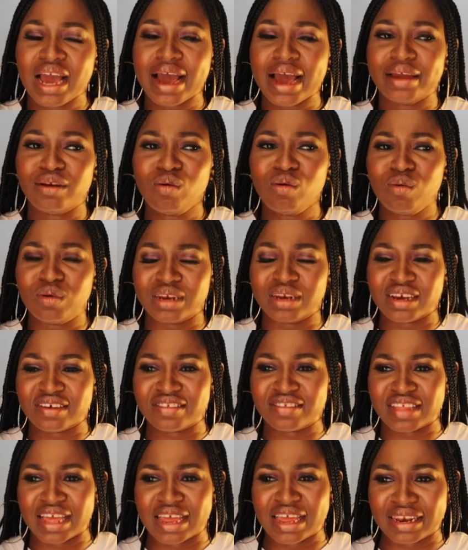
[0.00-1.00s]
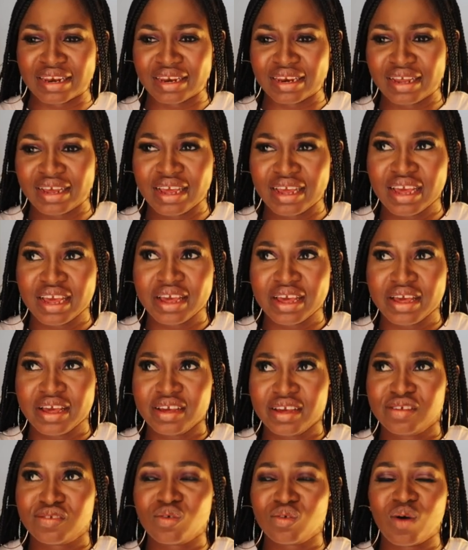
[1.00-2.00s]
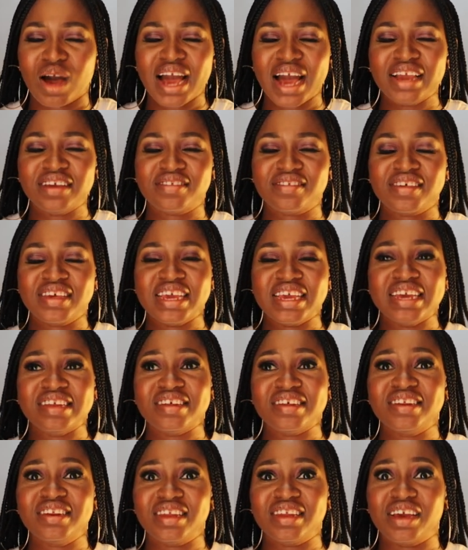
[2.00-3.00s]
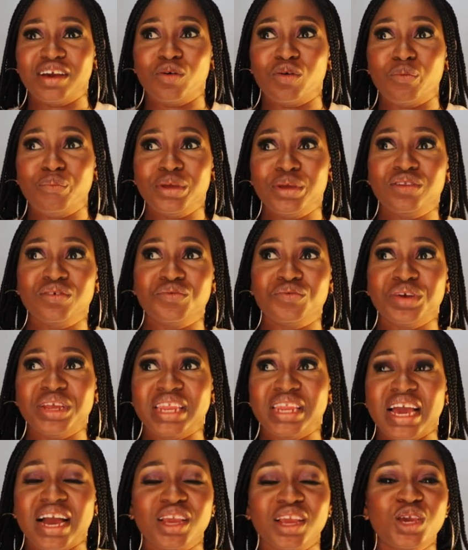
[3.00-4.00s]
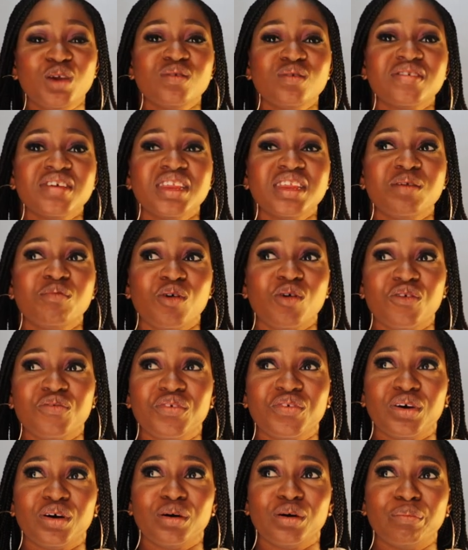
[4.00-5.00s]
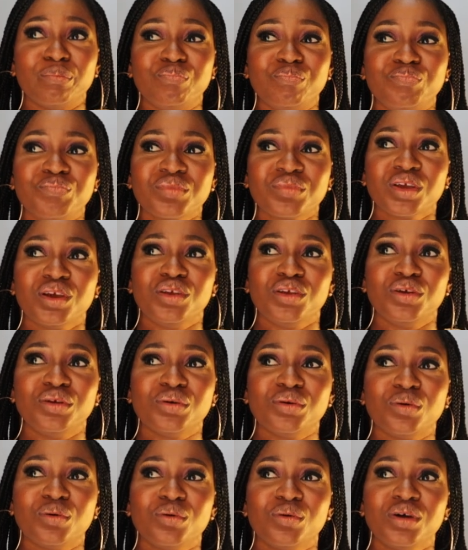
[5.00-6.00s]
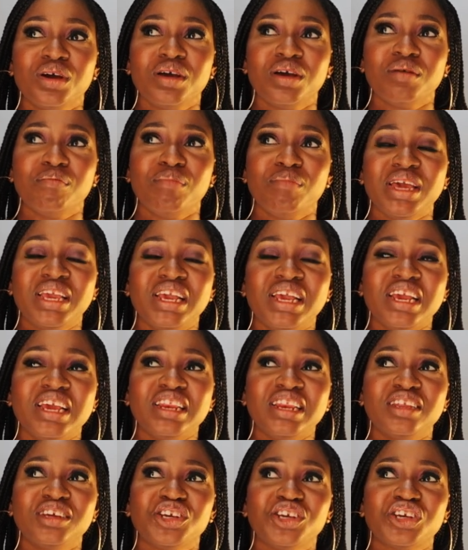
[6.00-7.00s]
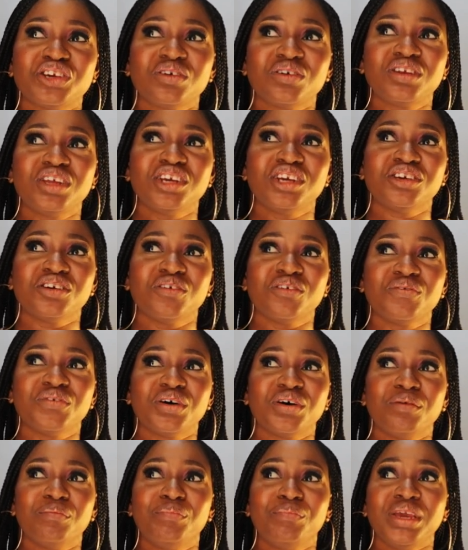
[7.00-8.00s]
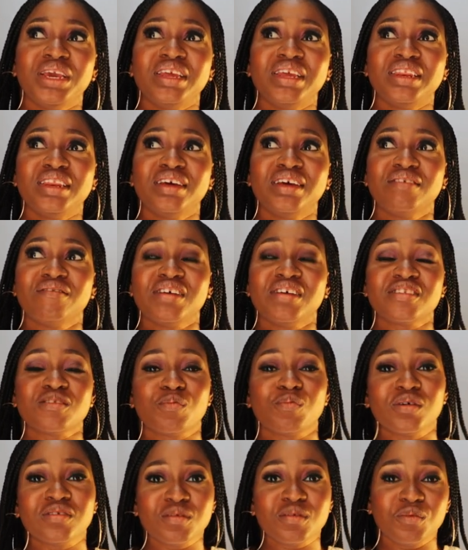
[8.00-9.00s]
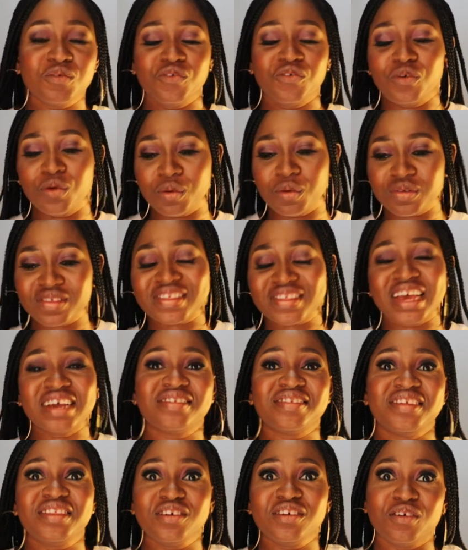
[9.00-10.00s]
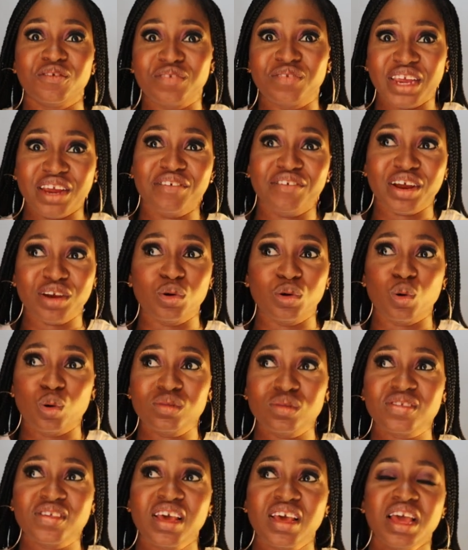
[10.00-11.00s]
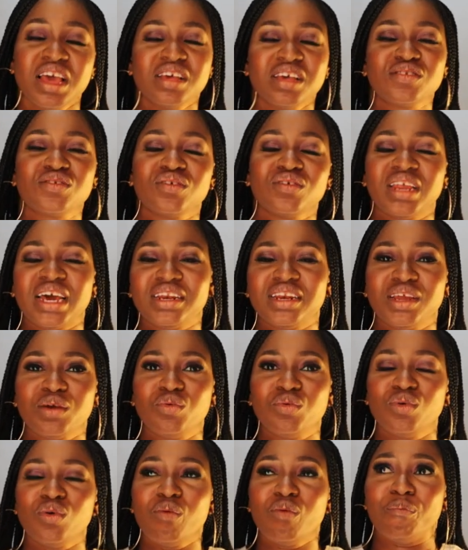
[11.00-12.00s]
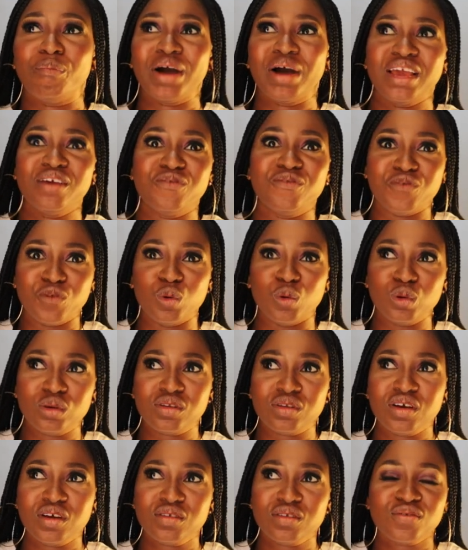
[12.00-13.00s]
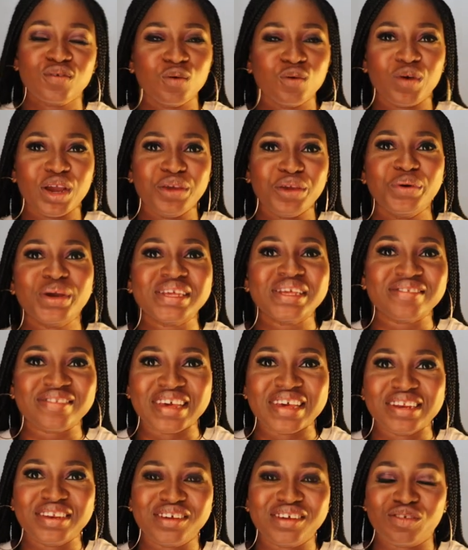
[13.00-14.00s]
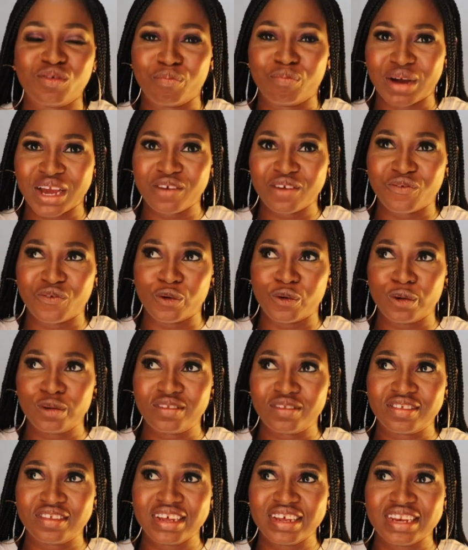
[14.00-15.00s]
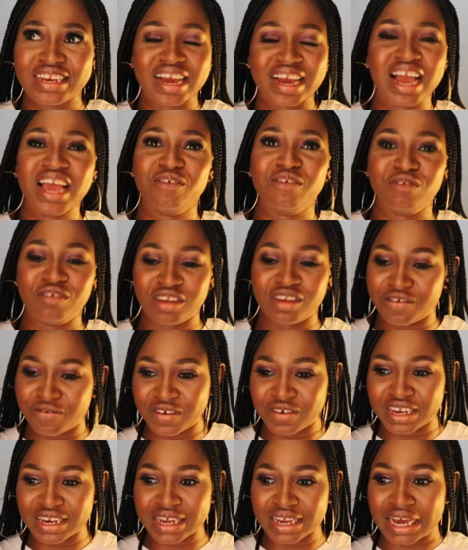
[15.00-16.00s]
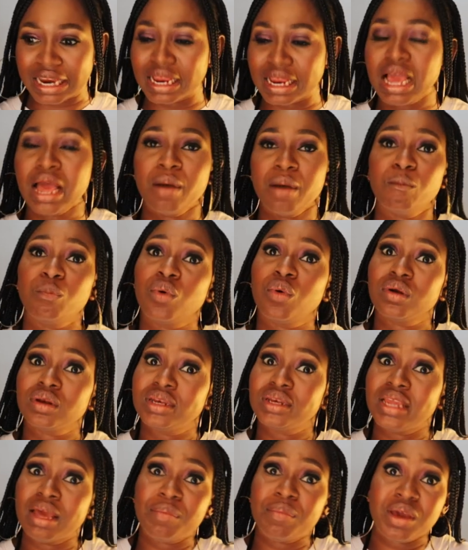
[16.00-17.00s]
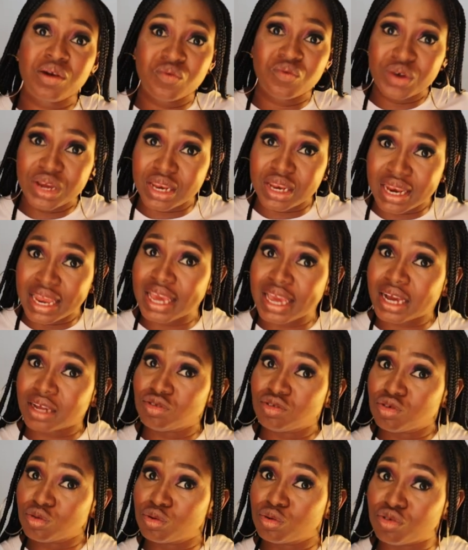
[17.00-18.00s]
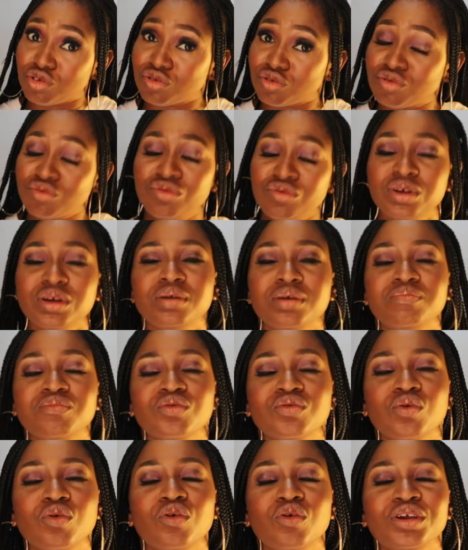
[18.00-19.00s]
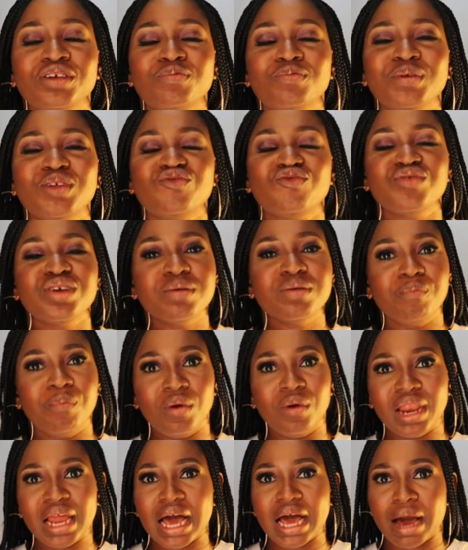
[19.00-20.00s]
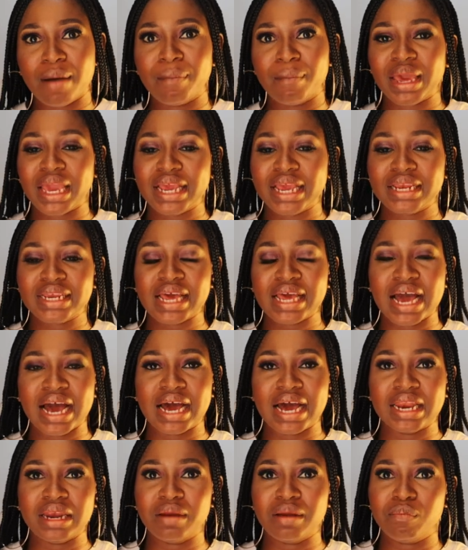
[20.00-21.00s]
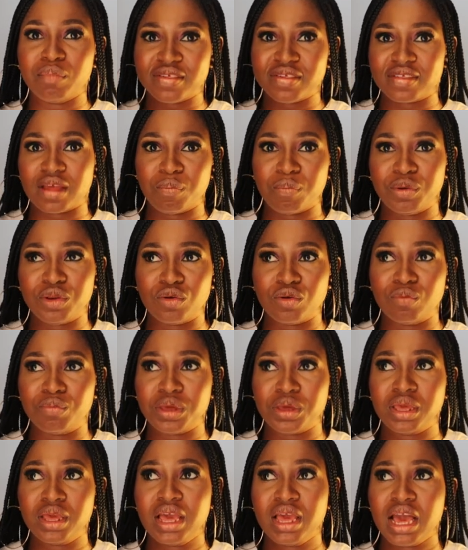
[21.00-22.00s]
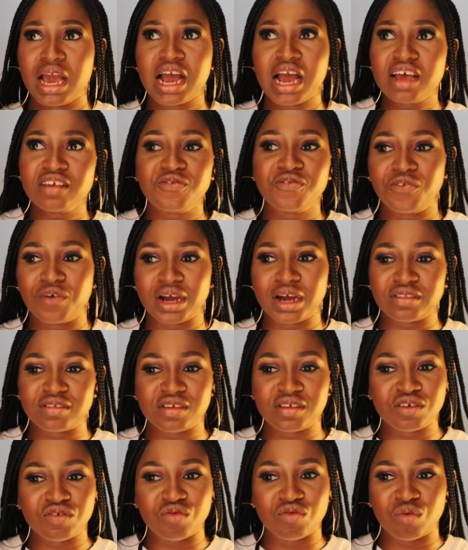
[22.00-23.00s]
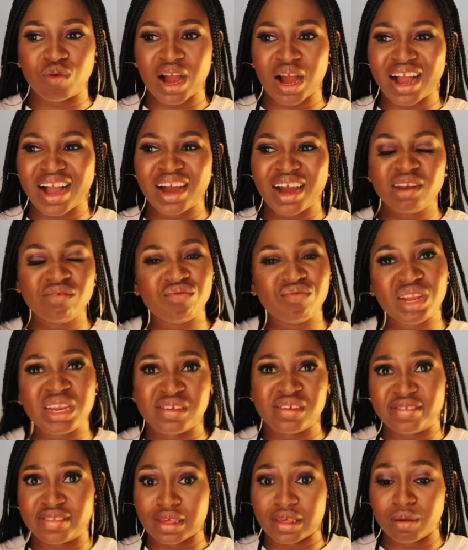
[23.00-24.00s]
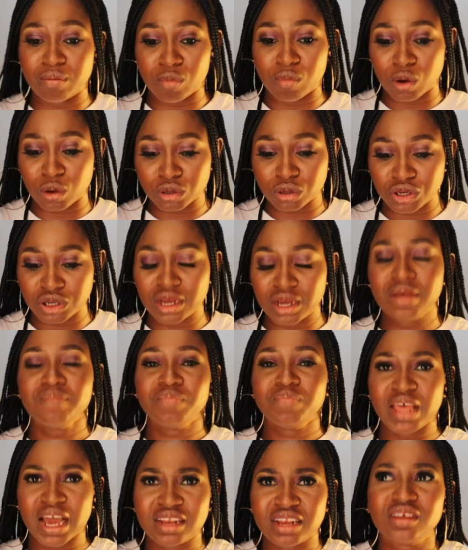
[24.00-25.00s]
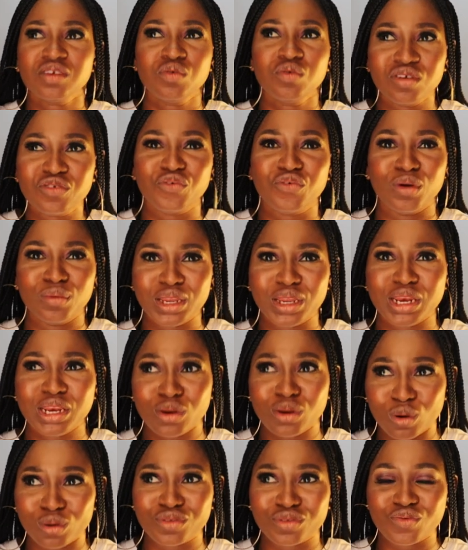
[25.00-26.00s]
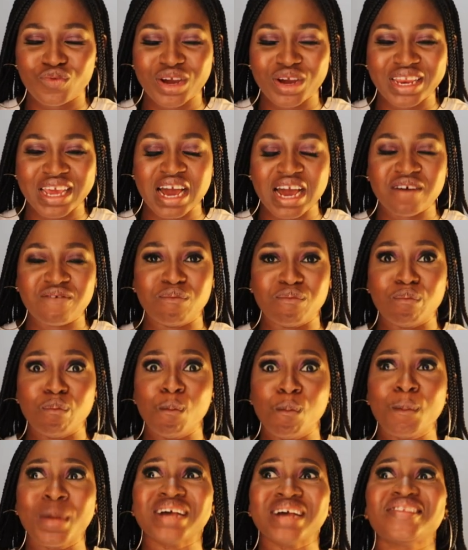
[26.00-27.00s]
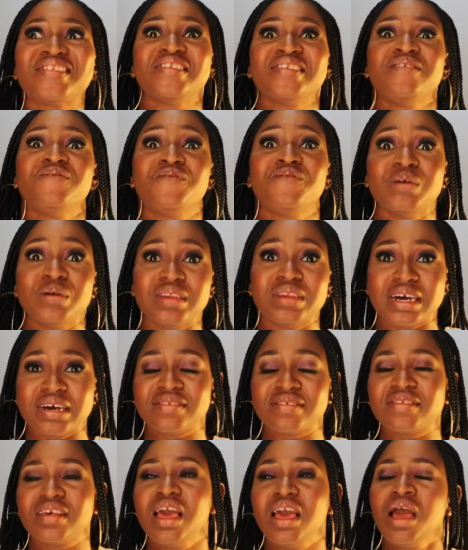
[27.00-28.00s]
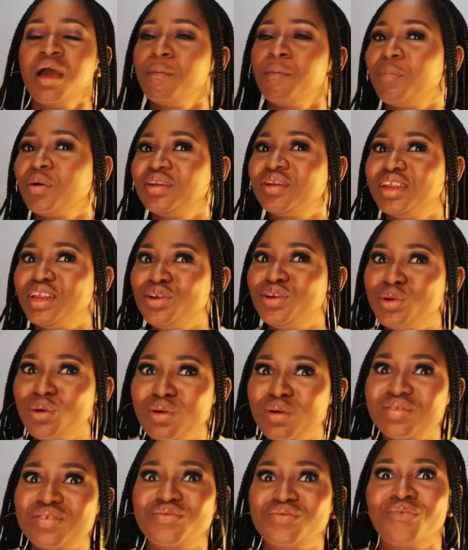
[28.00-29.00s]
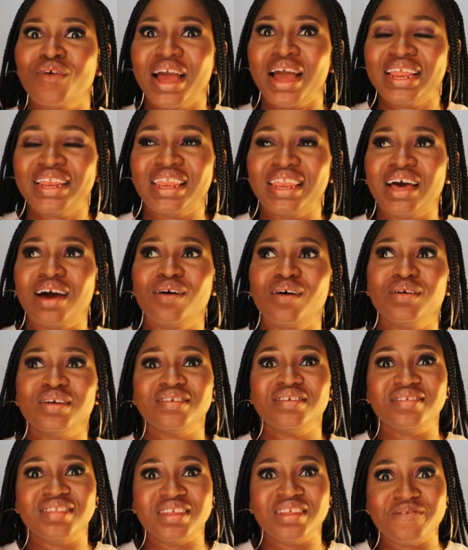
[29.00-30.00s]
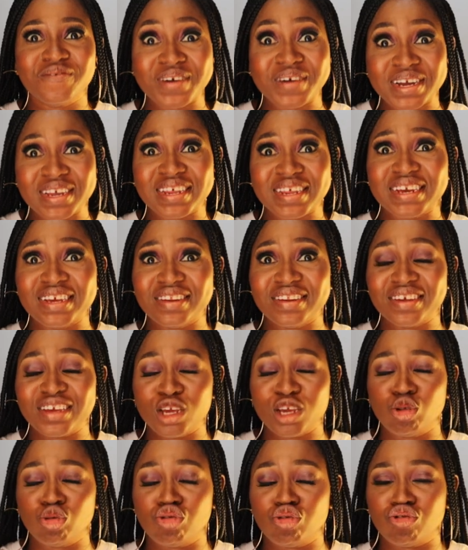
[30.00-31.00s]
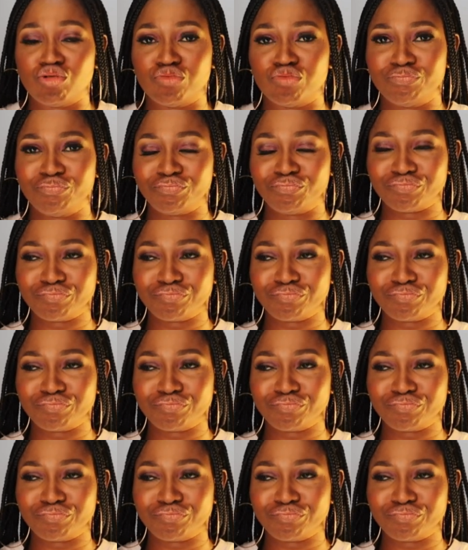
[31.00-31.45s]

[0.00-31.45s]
I don't understand. So how is he aiding uh, Obi to win? They're accusing him of um, you know, making shortage of uh, being responsible for scarcity of naira notes so that they will not buy vote. So were you intending to buy votes? They can't even defend that. But they may win, like I told you. So it's between Bola Ahmed and Mr. Peter Obi. As for Atiku, I can't really say much. Atiku is from the north where they have massive voters. But the north right now is divided into